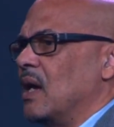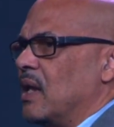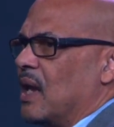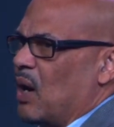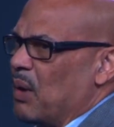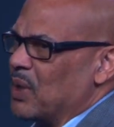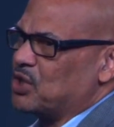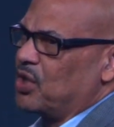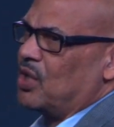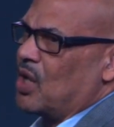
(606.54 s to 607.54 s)
Now, I want
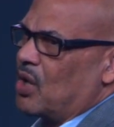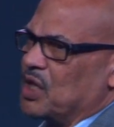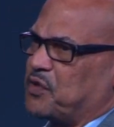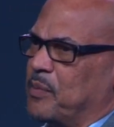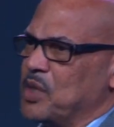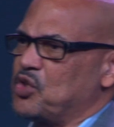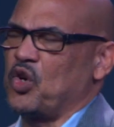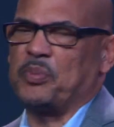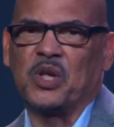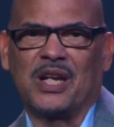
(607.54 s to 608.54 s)
you to notice from the
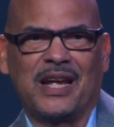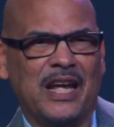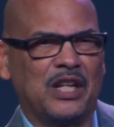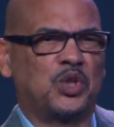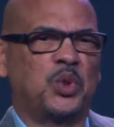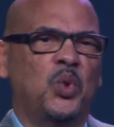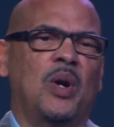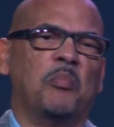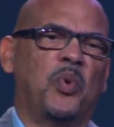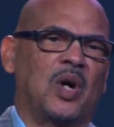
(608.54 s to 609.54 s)
scripture that there are two
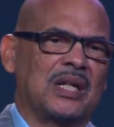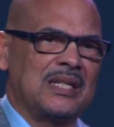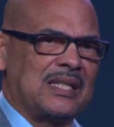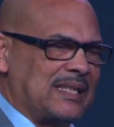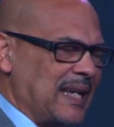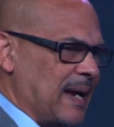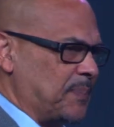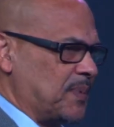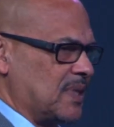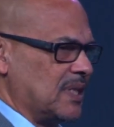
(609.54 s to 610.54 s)
important
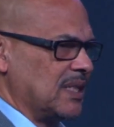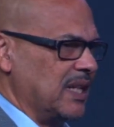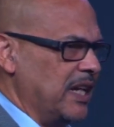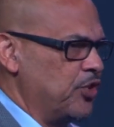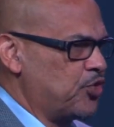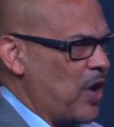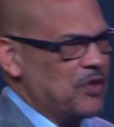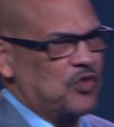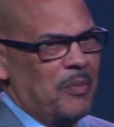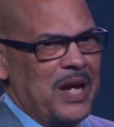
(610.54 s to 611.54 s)
steps in
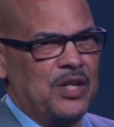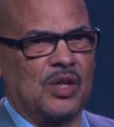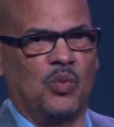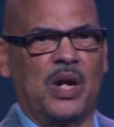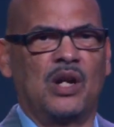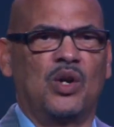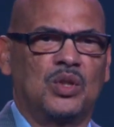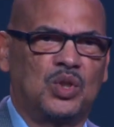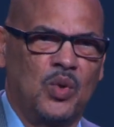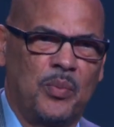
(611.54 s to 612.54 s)
transformation. What are
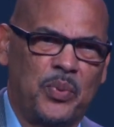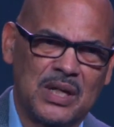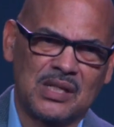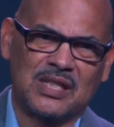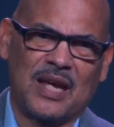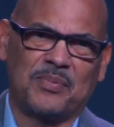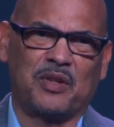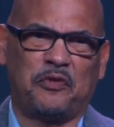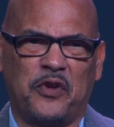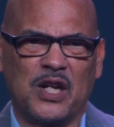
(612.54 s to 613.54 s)
those two important steps?
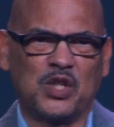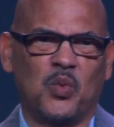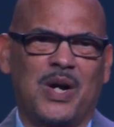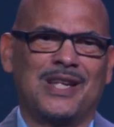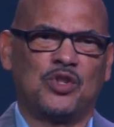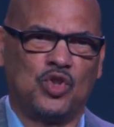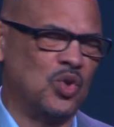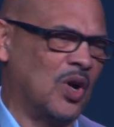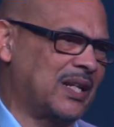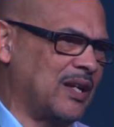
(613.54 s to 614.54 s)
The first one is
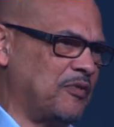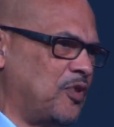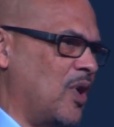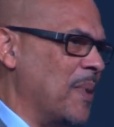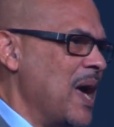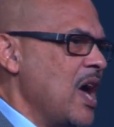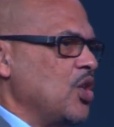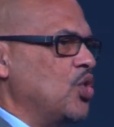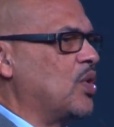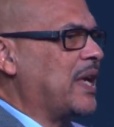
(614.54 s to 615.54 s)
do not conform.
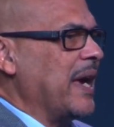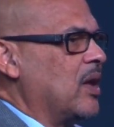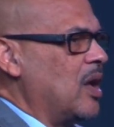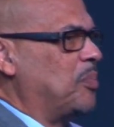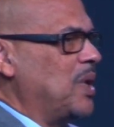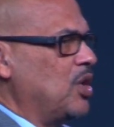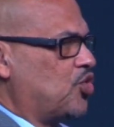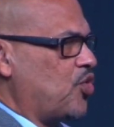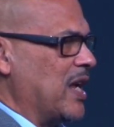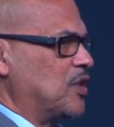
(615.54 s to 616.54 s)
You cannot be
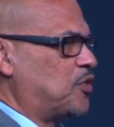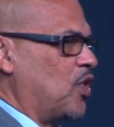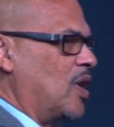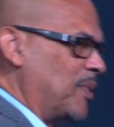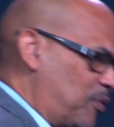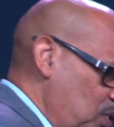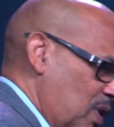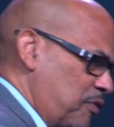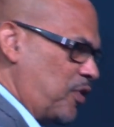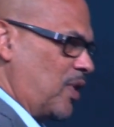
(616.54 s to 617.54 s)
transformed if you
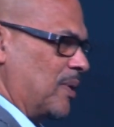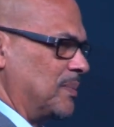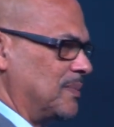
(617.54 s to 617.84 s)
conform.